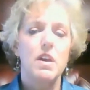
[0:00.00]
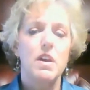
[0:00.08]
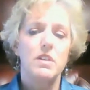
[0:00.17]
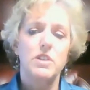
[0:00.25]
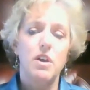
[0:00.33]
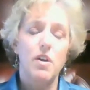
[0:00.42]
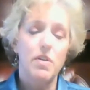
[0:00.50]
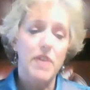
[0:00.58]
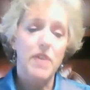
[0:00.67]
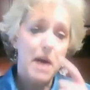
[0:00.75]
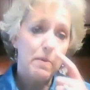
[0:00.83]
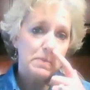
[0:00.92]
So
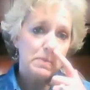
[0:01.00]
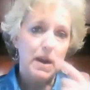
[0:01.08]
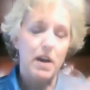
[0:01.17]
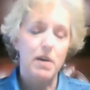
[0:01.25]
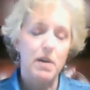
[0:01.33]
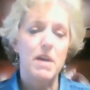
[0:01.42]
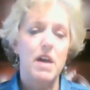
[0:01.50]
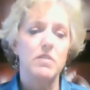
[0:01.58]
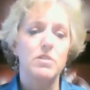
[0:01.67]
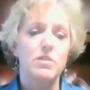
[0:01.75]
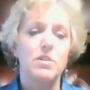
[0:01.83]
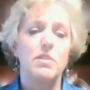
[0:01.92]
that was
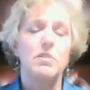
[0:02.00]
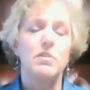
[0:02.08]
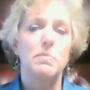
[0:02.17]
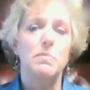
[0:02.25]
paramount to